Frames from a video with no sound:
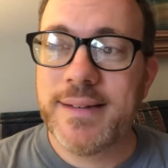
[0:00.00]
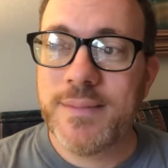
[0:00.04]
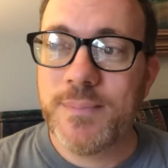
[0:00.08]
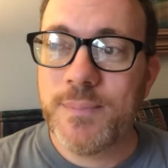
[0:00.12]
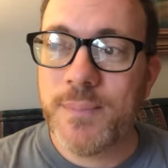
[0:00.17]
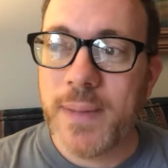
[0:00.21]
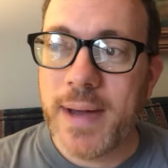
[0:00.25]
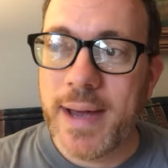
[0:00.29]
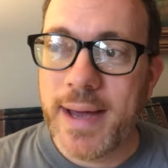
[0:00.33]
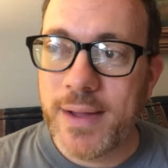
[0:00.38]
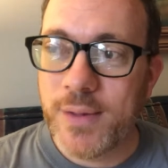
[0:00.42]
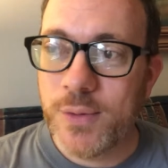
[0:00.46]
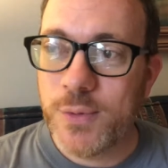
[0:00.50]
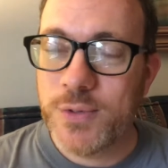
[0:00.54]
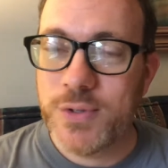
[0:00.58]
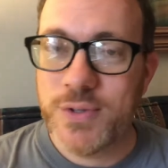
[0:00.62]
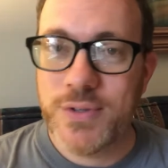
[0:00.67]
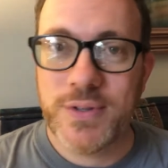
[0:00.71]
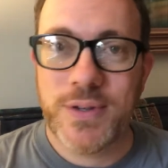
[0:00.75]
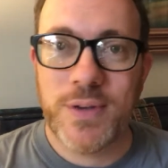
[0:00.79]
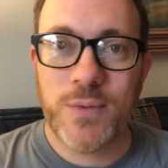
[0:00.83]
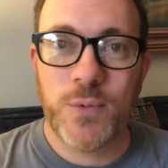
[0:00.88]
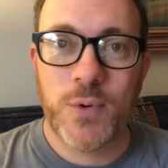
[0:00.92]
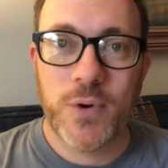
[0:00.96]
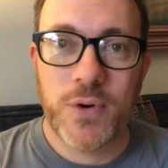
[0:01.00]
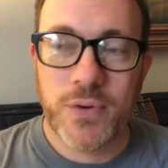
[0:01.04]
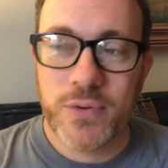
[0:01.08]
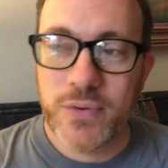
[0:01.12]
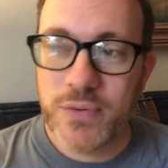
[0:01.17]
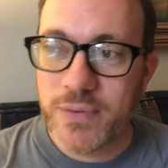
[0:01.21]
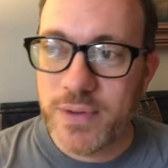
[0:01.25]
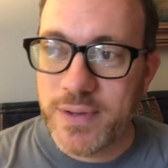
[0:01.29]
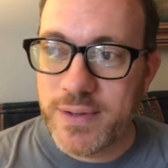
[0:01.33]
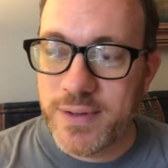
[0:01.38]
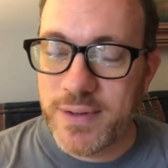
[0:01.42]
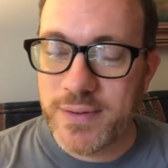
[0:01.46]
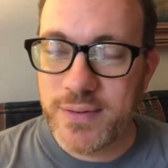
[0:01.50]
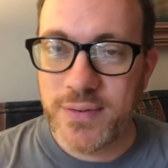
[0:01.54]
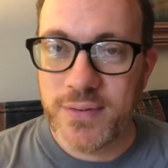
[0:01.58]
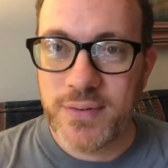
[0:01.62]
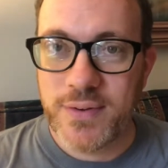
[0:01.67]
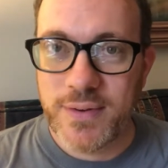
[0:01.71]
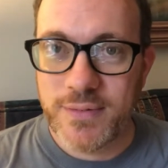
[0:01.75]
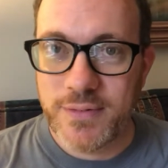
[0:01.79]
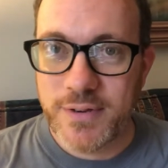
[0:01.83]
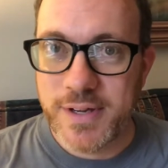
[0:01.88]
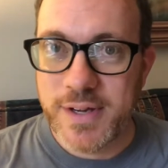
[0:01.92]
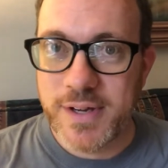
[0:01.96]
my allergies get worse. It does this
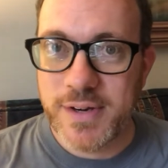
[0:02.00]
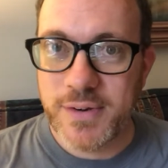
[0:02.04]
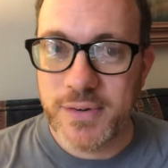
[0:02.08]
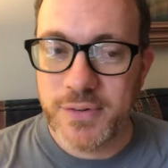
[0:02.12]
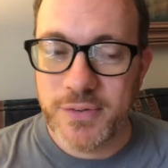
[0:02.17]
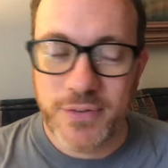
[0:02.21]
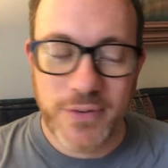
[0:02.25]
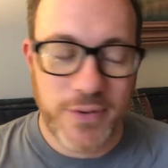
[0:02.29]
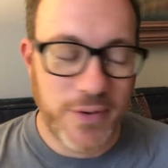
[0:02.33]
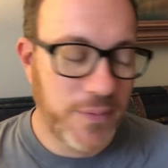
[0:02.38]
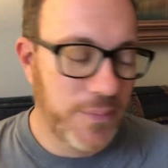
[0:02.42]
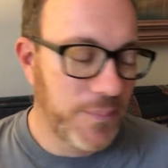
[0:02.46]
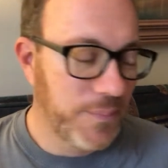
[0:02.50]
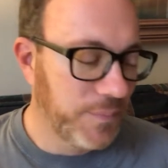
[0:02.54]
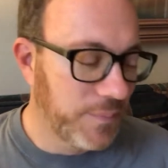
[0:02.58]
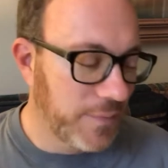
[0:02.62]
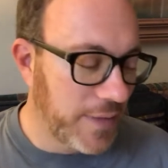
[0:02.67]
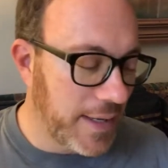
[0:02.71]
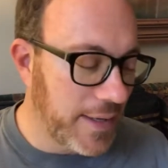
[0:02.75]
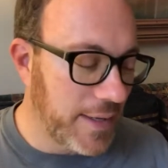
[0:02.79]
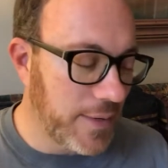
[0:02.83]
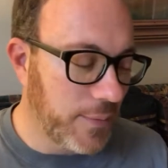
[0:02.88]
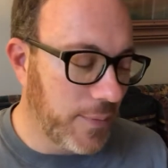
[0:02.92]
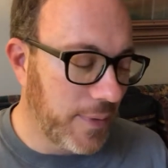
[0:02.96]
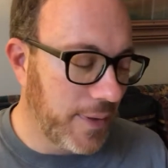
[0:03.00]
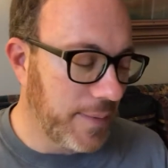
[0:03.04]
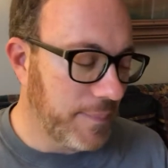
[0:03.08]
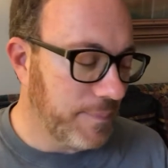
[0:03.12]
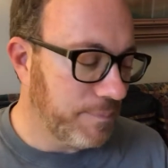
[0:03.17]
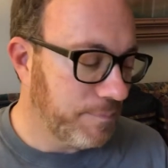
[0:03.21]
every year. So, anyway,